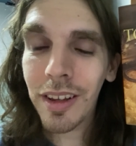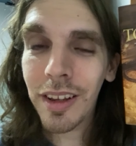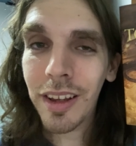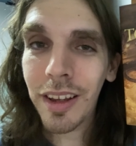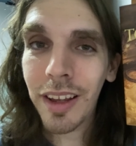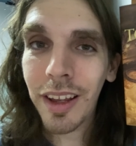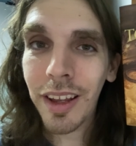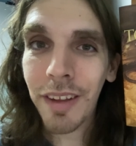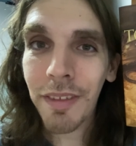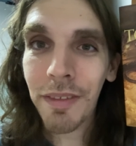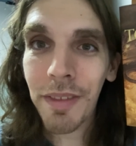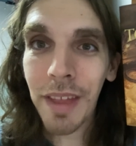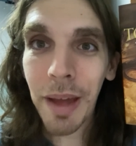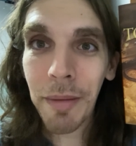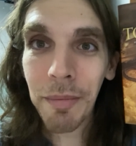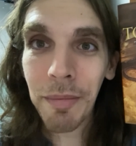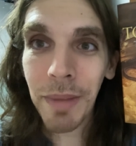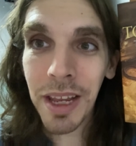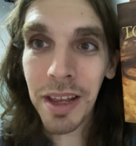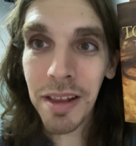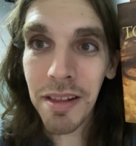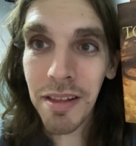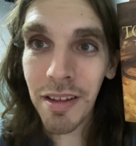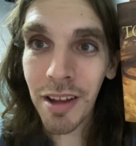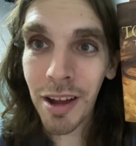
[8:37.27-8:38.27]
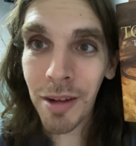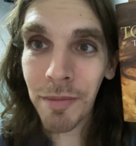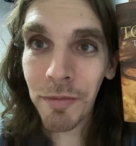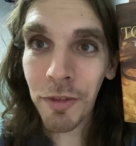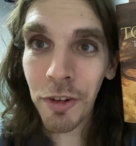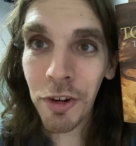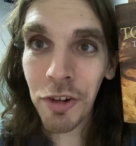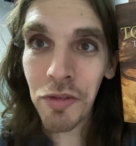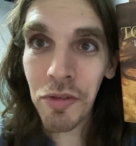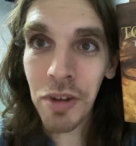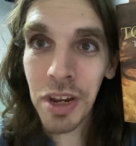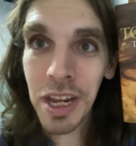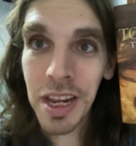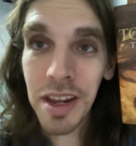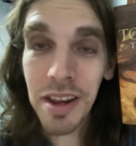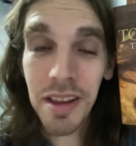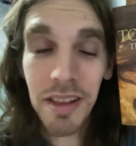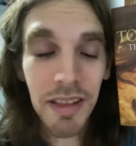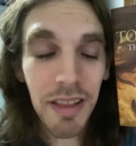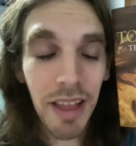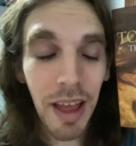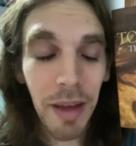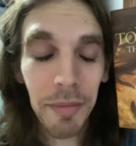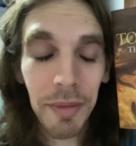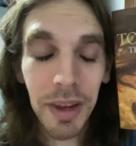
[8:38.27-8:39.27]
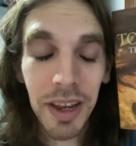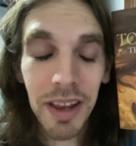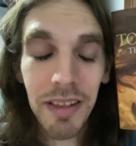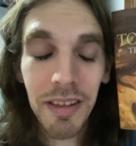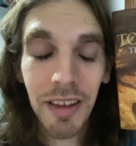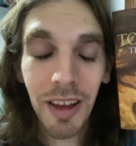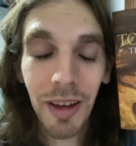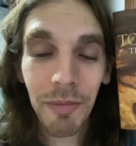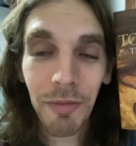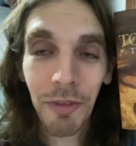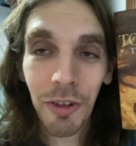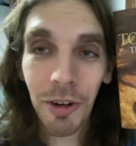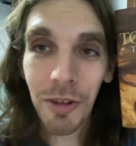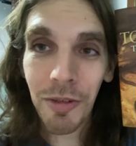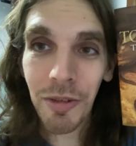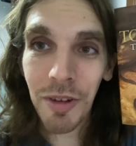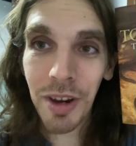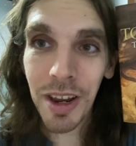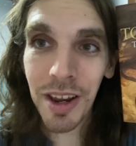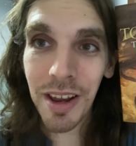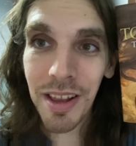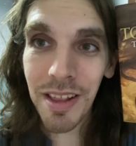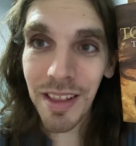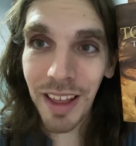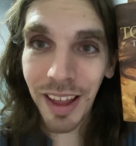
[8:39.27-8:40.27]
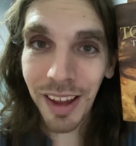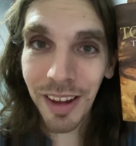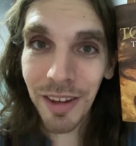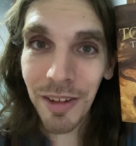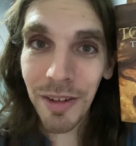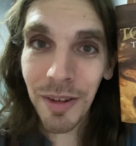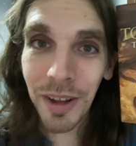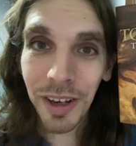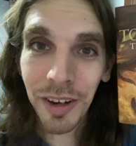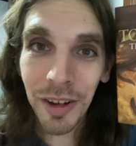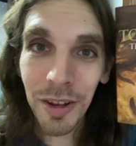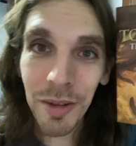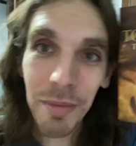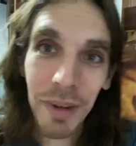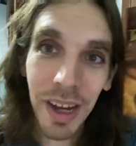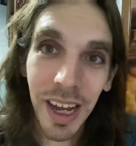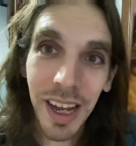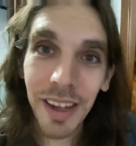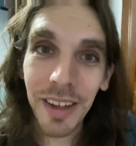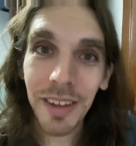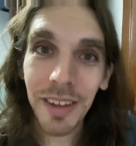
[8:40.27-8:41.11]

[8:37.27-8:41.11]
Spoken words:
if that means comfort reads, that means comfort reads. Thank you and goodbye.